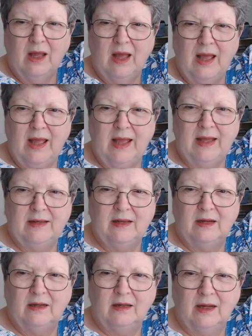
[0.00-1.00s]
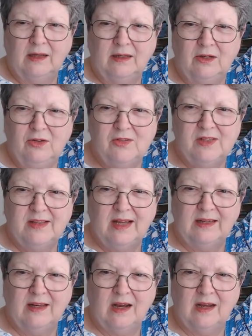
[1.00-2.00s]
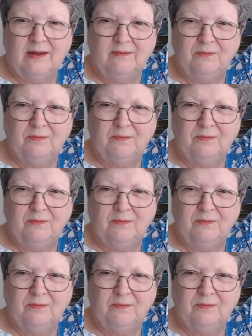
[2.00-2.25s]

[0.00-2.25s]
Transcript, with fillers: And uh, I know you see that knot.